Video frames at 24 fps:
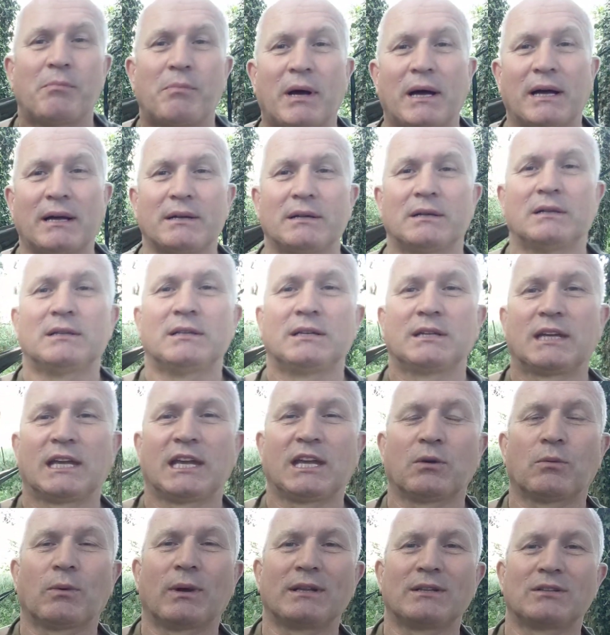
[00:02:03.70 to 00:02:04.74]
But
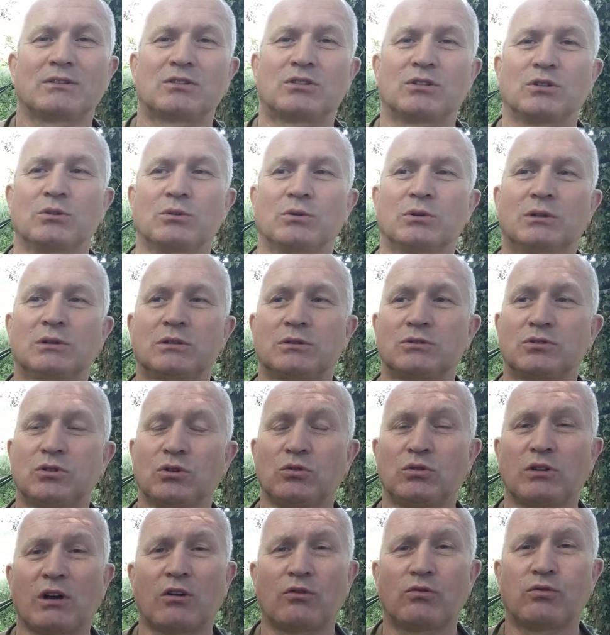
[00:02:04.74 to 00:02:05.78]
it went to
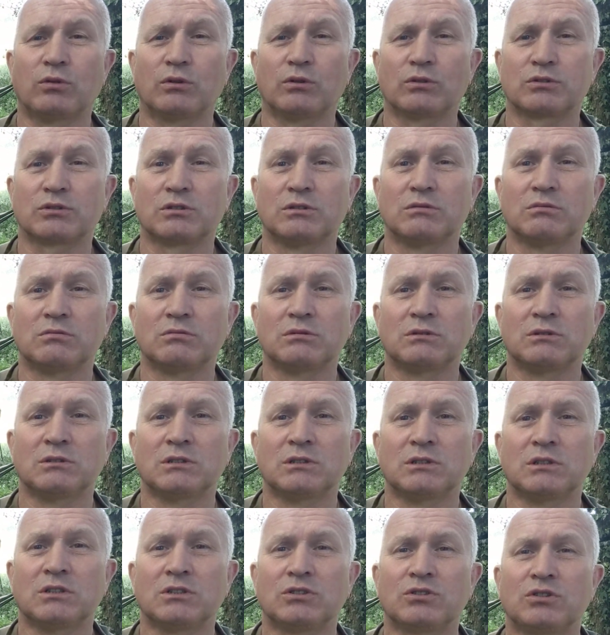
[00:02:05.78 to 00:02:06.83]
two Gulf Wars,
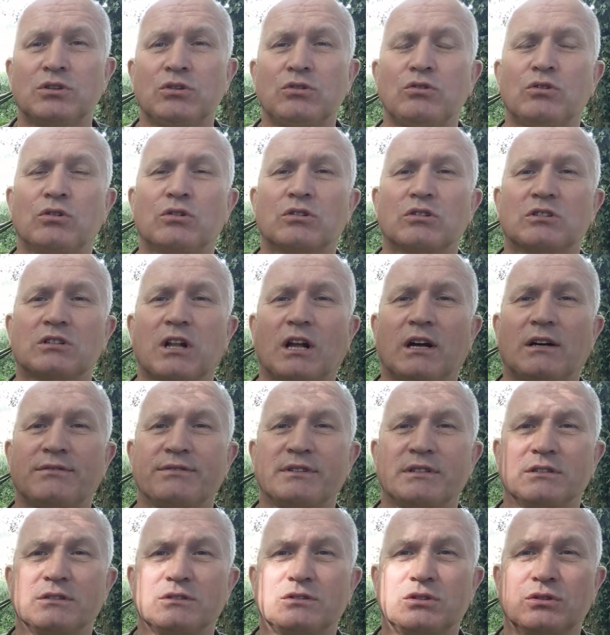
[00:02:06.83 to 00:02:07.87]
two
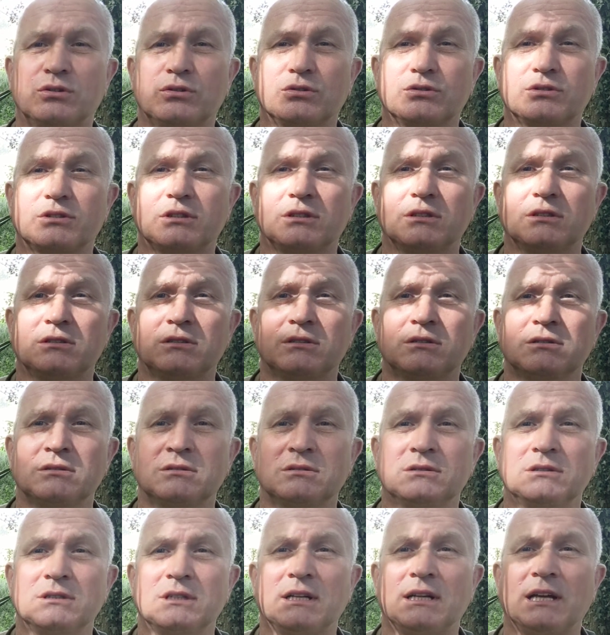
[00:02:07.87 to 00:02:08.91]
Yugoslavian tours,
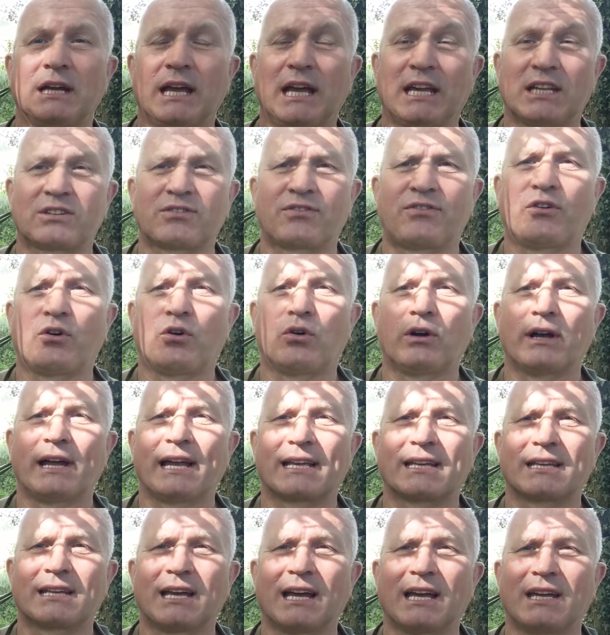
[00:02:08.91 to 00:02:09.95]
SFOR
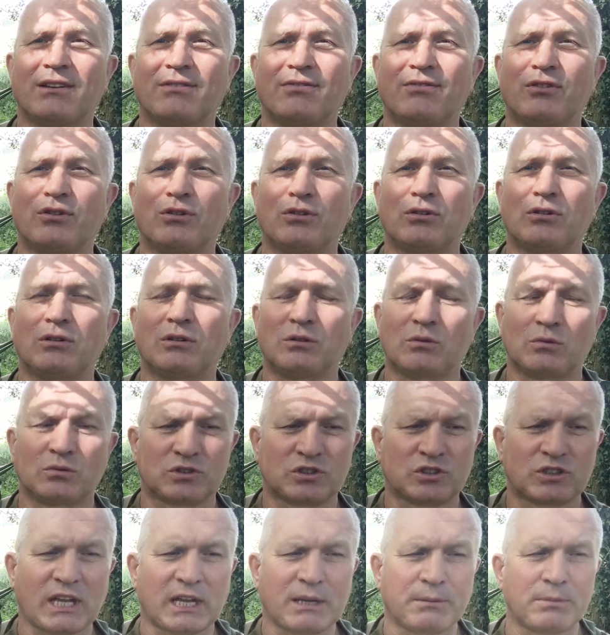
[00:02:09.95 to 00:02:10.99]
and KFOR,
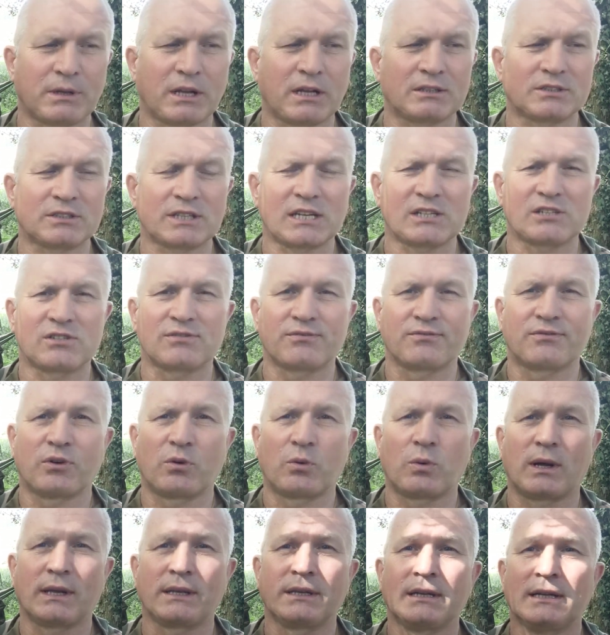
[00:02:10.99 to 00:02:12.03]
stabilisation
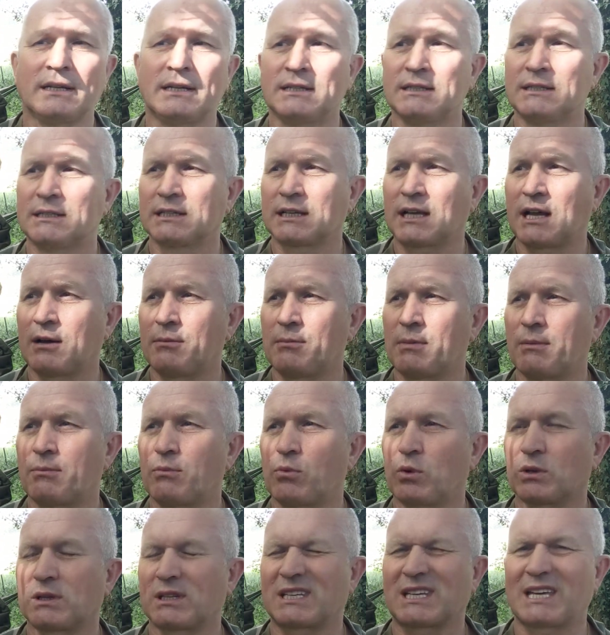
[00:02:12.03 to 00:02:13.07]
for one, can't
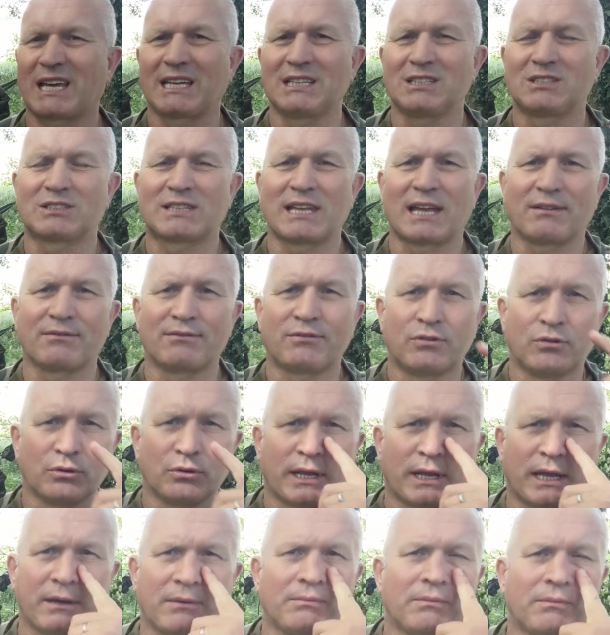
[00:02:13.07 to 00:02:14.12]
remember what the K stand
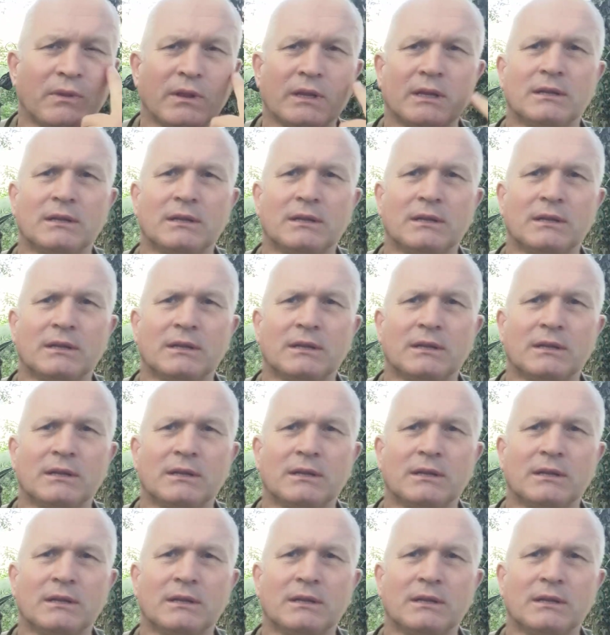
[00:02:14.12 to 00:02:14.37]
for now.